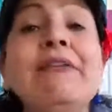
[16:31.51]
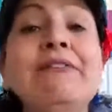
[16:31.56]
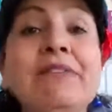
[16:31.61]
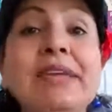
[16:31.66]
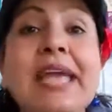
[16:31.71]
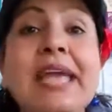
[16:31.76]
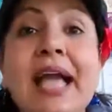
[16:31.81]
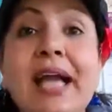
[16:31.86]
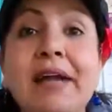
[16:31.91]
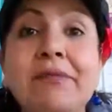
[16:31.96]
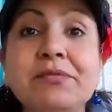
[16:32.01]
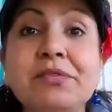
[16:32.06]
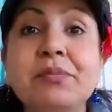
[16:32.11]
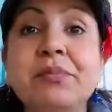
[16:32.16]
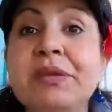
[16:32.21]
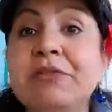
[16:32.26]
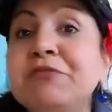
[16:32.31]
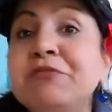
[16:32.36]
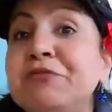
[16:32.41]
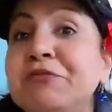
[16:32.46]
we have to
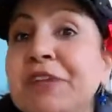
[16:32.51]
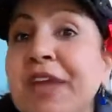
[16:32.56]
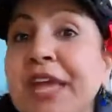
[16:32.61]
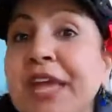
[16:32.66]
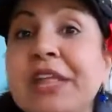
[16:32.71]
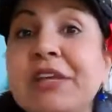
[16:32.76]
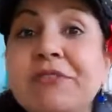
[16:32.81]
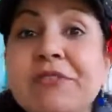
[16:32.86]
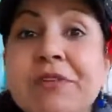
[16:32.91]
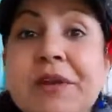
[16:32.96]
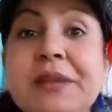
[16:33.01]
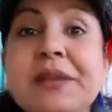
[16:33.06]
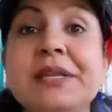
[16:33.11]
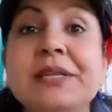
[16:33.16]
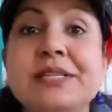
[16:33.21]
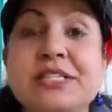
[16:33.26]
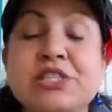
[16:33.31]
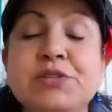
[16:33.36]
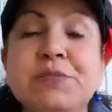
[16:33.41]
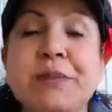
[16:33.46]
be very
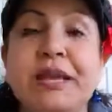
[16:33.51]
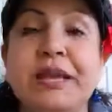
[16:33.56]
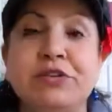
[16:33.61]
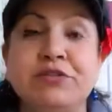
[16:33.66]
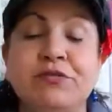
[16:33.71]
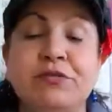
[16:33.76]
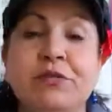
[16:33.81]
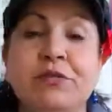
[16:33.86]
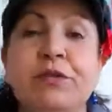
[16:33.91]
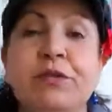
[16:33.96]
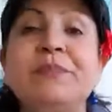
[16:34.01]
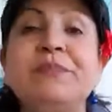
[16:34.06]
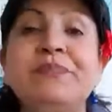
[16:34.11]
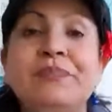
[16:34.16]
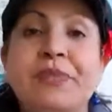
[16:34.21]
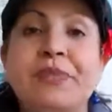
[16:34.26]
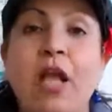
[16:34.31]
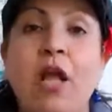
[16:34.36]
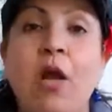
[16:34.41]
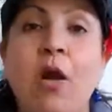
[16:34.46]
very respectful
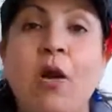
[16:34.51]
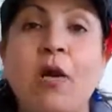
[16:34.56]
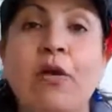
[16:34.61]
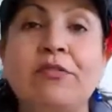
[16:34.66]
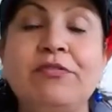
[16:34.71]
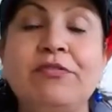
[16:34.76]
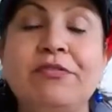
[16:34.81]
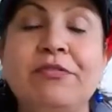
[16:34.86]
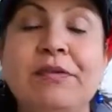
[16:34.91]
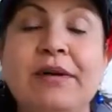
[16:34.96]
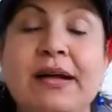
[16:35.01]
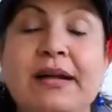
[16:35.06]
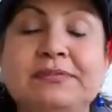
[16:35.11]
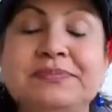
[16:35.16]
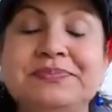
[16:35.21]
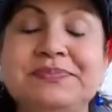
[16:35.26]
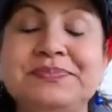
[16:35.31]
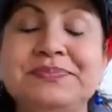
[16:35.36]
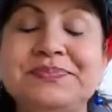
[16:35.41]
of uh,